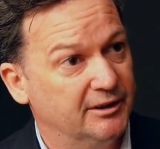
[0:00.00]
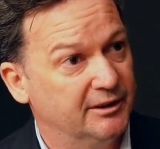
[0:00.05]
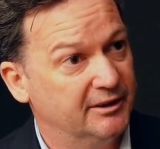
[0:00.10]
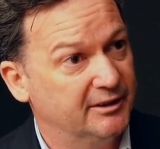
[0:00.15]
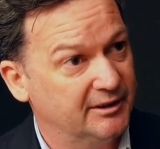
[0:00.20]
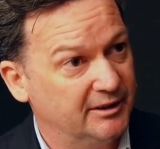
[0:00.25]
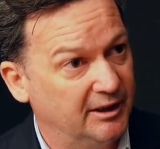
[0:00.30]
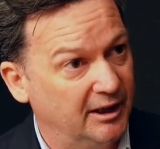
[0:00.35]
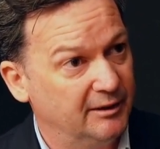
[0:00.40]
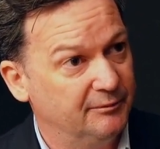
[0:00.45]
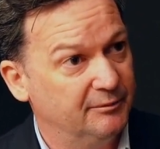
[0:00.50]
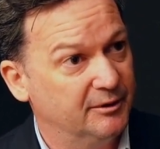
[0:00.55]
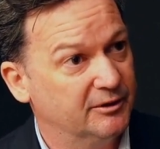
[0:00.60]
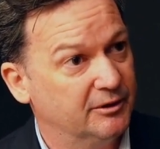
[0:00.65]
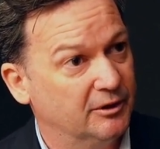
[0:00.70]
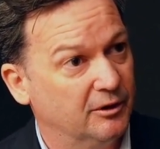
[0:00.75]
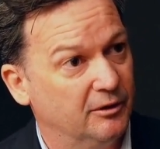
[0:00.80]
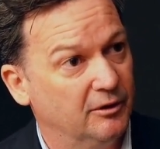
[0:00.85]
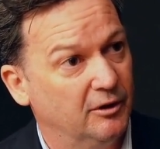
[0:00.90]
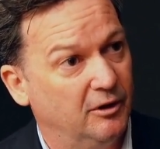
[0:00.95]
It's safe. It's
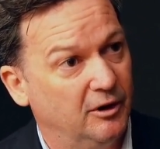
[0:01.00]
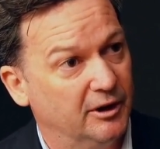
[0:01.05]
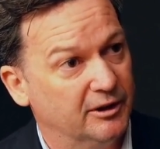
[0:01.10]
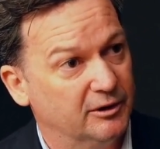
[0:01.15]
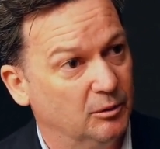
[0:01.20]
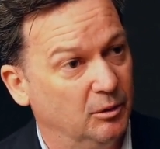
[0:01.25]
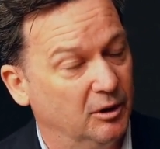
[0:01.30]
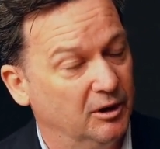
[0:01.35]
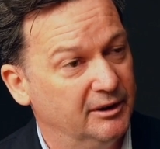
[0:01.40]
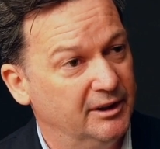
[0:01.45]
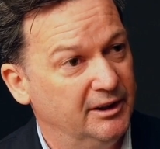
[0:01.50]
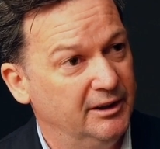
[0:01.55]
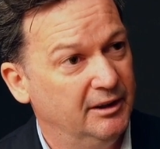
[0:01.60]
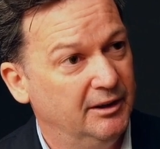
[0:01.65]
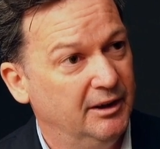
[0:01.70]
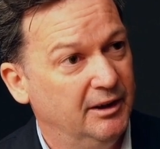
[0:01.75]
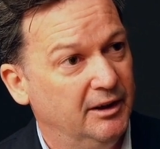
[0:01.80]
got the highest quality.